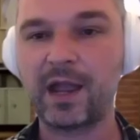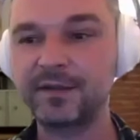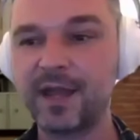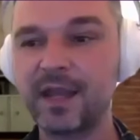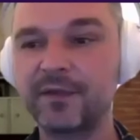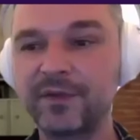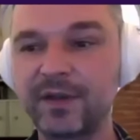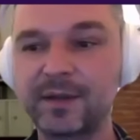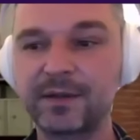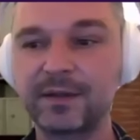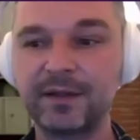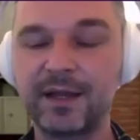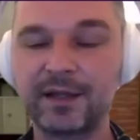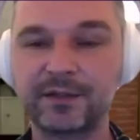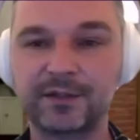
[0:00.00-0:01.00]
take that
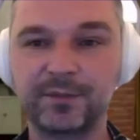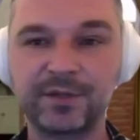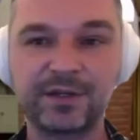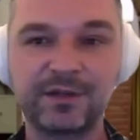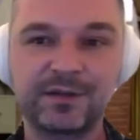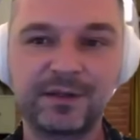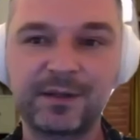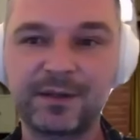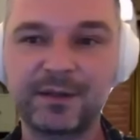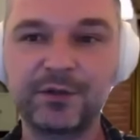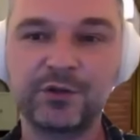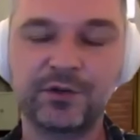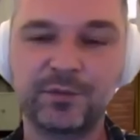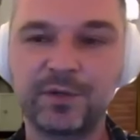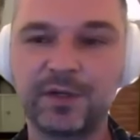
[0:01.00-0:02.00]
selector, because it's a
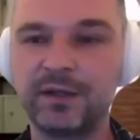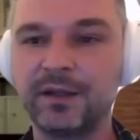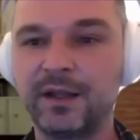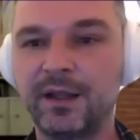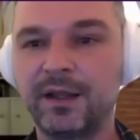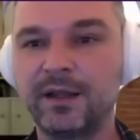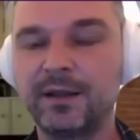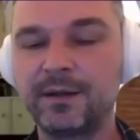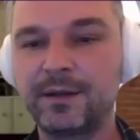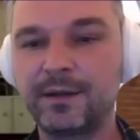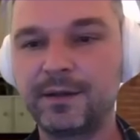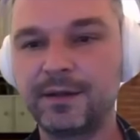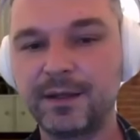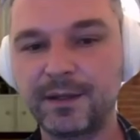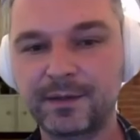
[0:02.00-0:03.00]
normal
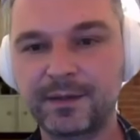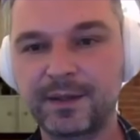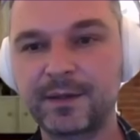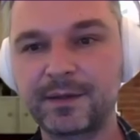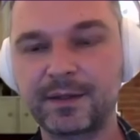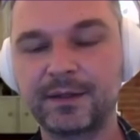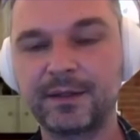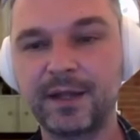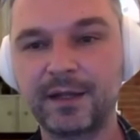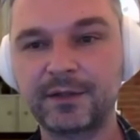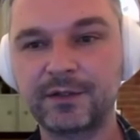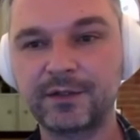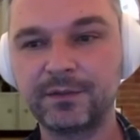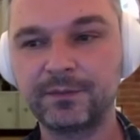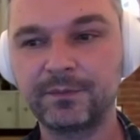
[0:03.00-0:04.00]
CSS
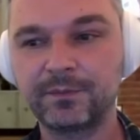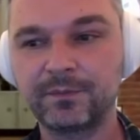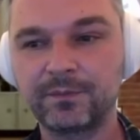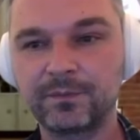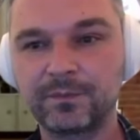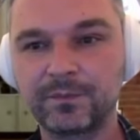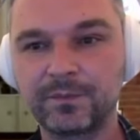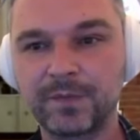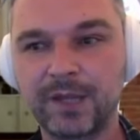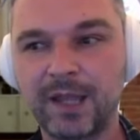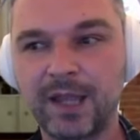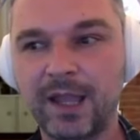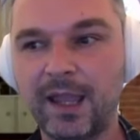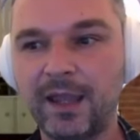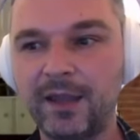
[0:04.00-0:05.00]
selector,
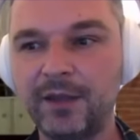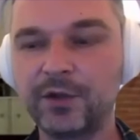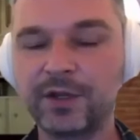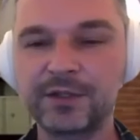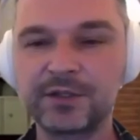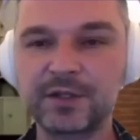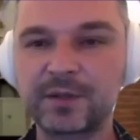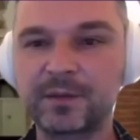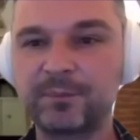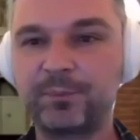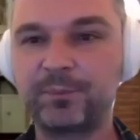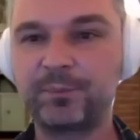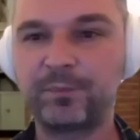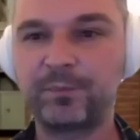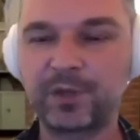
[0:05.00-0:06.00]
and you can just
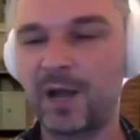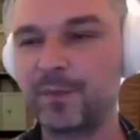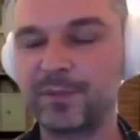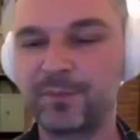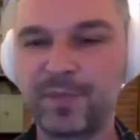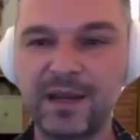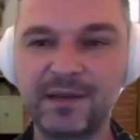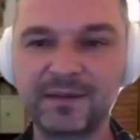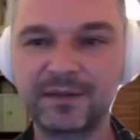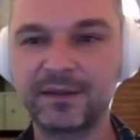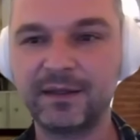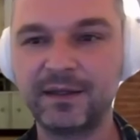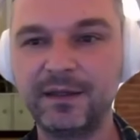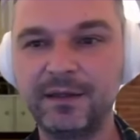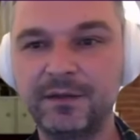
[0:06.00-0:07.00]
copy paste it
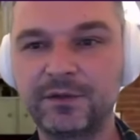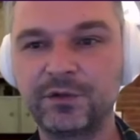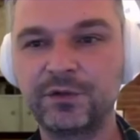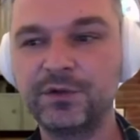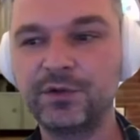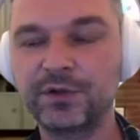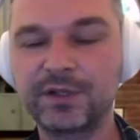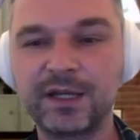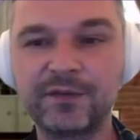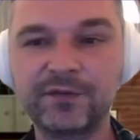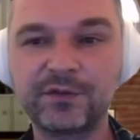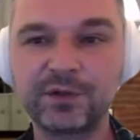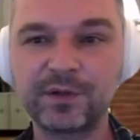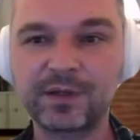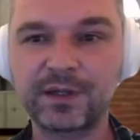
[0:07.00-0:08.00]
into your
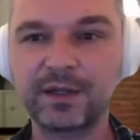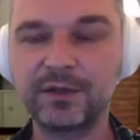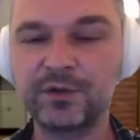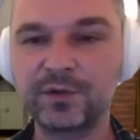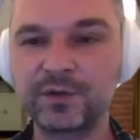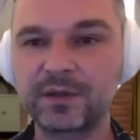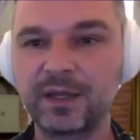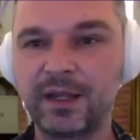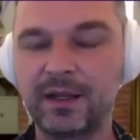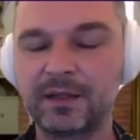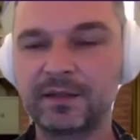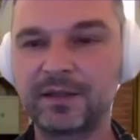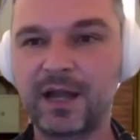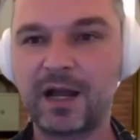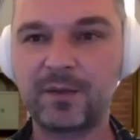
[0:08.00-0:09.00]
DevTools and use
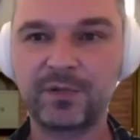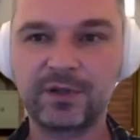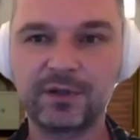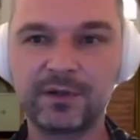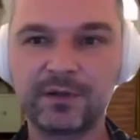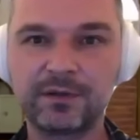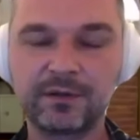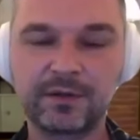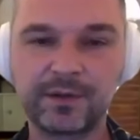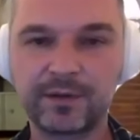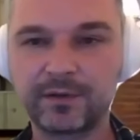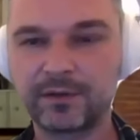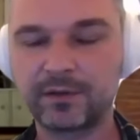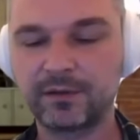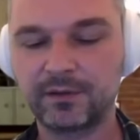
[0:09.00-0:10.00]
double
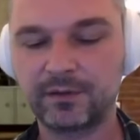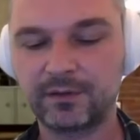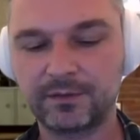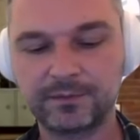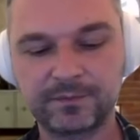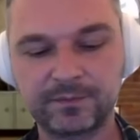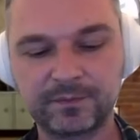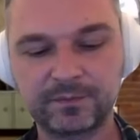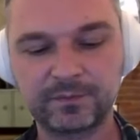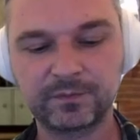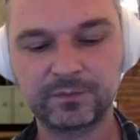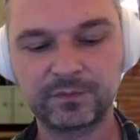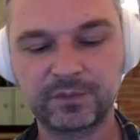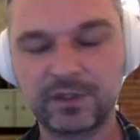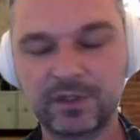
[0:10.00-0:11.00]

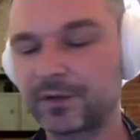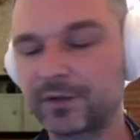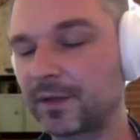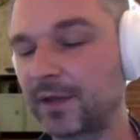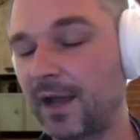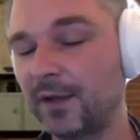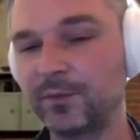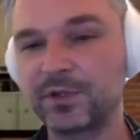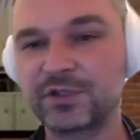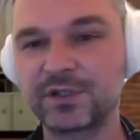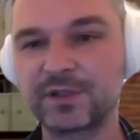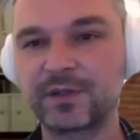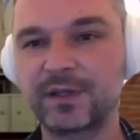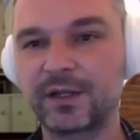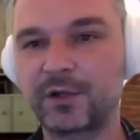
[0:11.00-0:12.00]
$, which
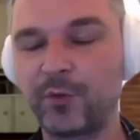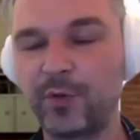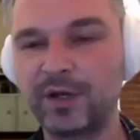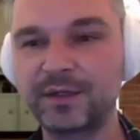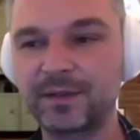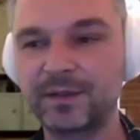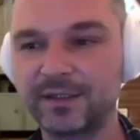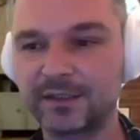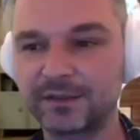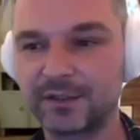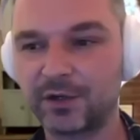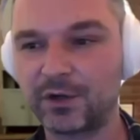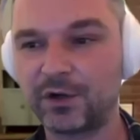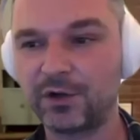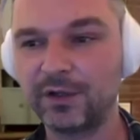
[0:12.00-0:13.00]
is like query selector
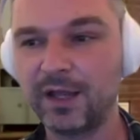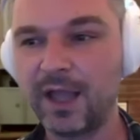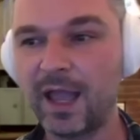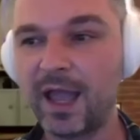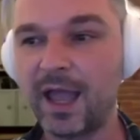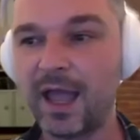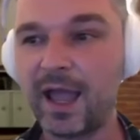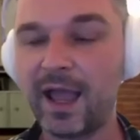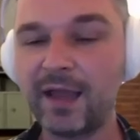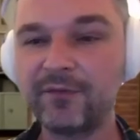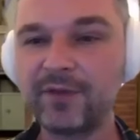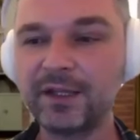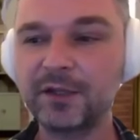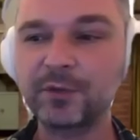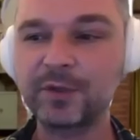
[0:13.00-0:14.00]
all, and
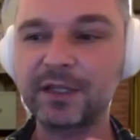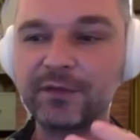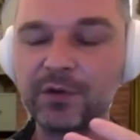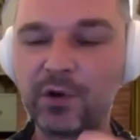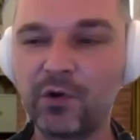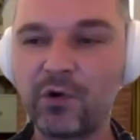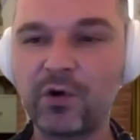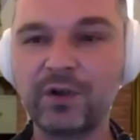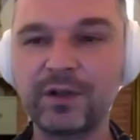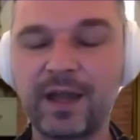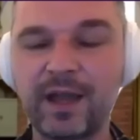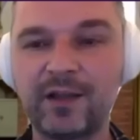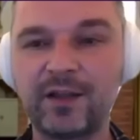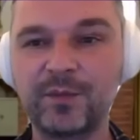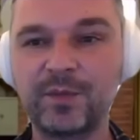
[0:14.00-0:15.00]
then it will give you all
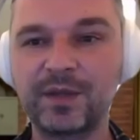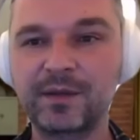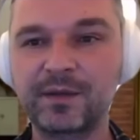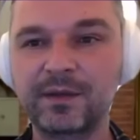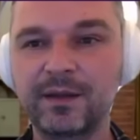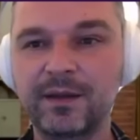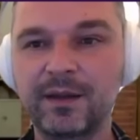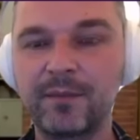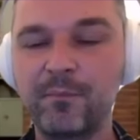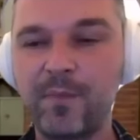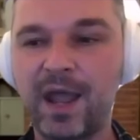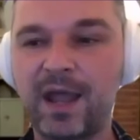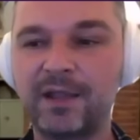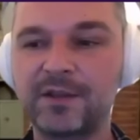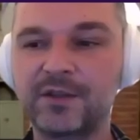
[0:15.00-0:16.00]
elements
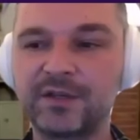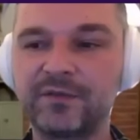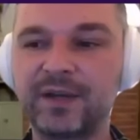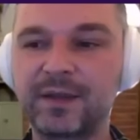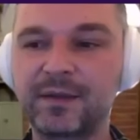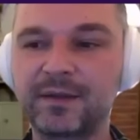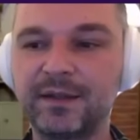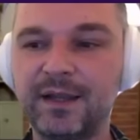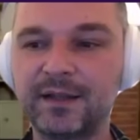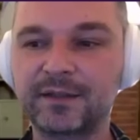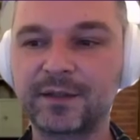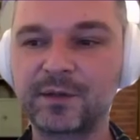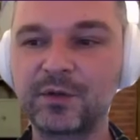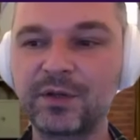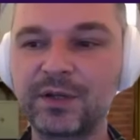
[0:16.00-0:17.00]
matching that selector.
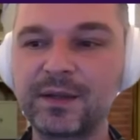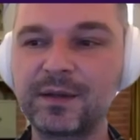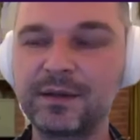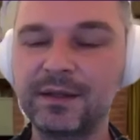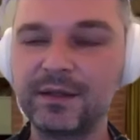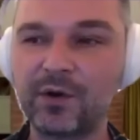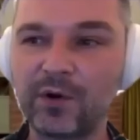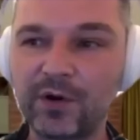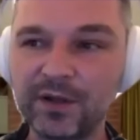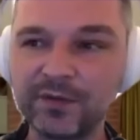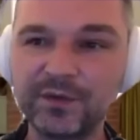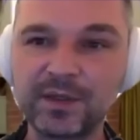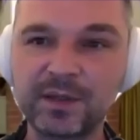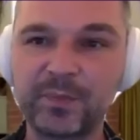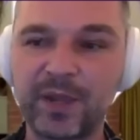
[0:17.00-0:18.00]
So you can see on
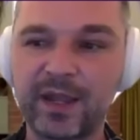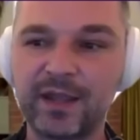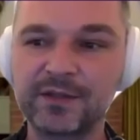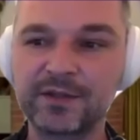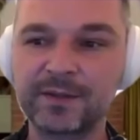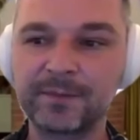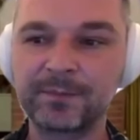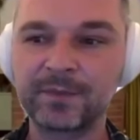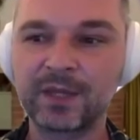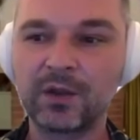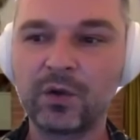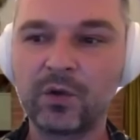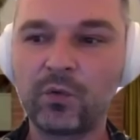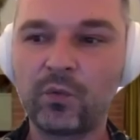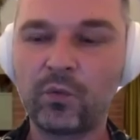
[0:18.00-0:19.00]
this page
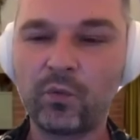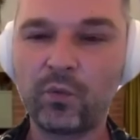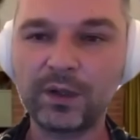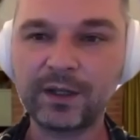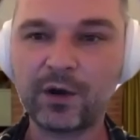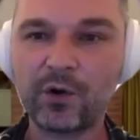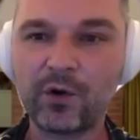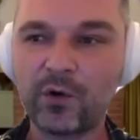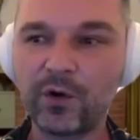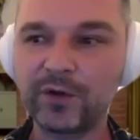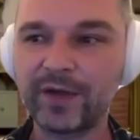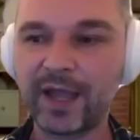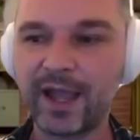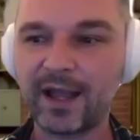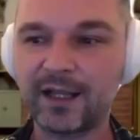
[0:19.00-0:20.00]
what are all
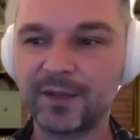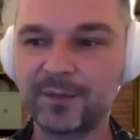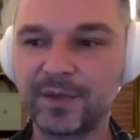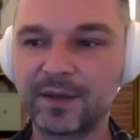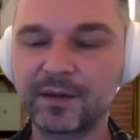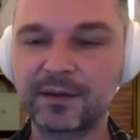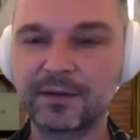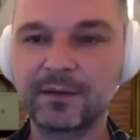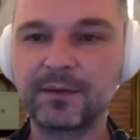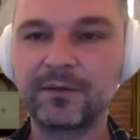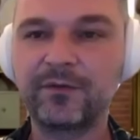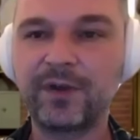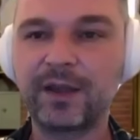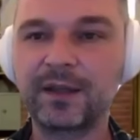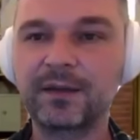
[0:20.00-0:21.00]
the elements
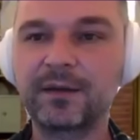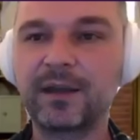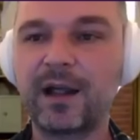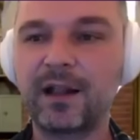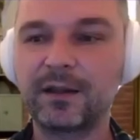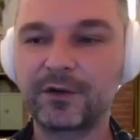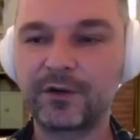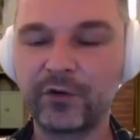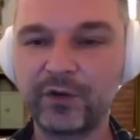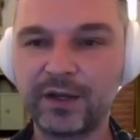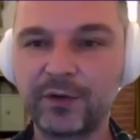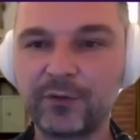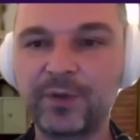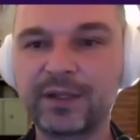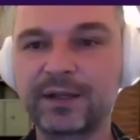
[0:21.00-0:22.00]
that
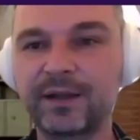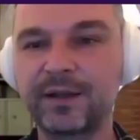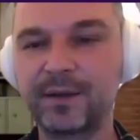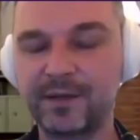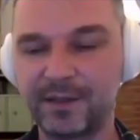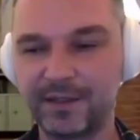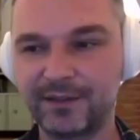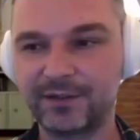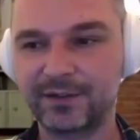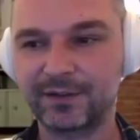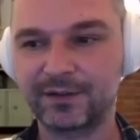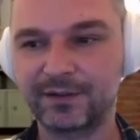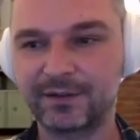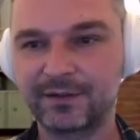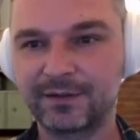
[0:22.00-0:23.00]
Algolia will
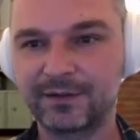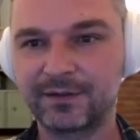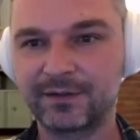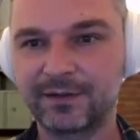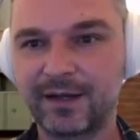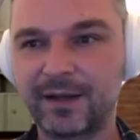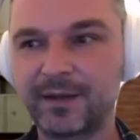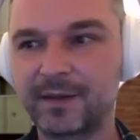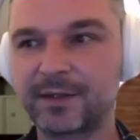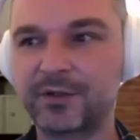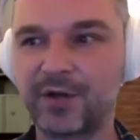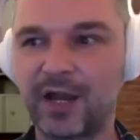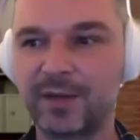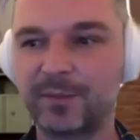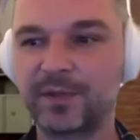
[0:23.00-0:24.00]
consider and
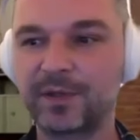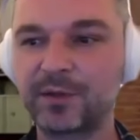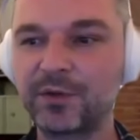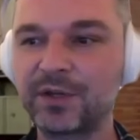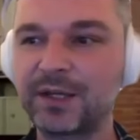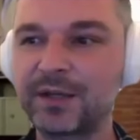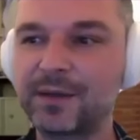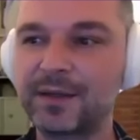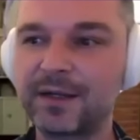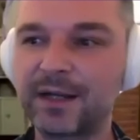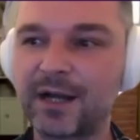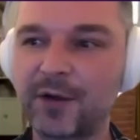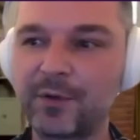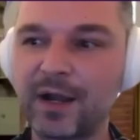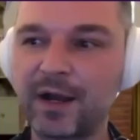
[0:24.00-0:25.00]
scrape. So you can see
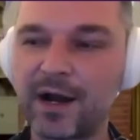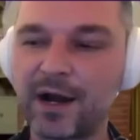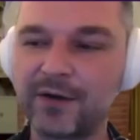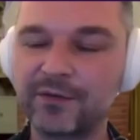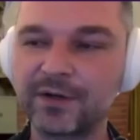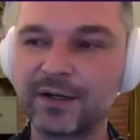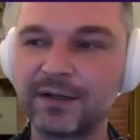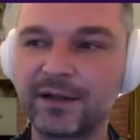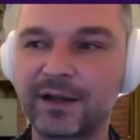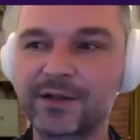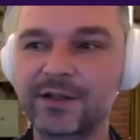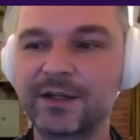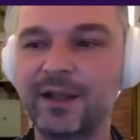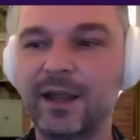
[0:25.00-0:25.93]
how I hover, and actually